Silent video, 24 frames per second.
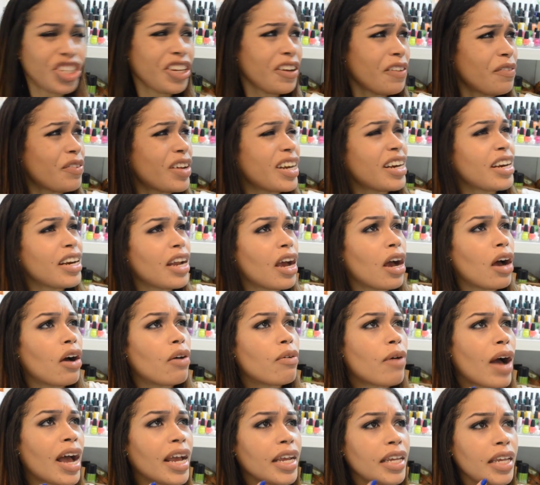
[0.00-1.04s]
even
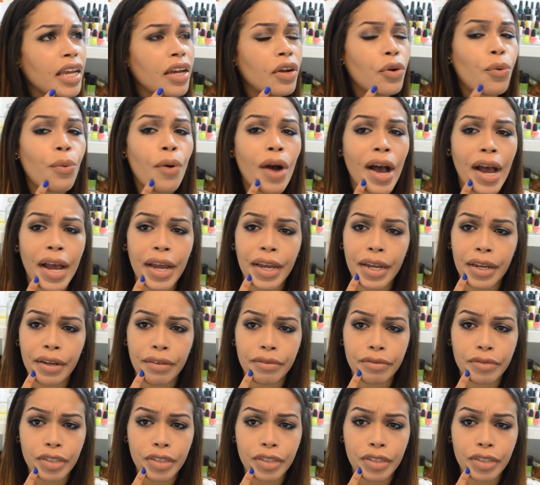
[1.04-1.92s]
though I can't quite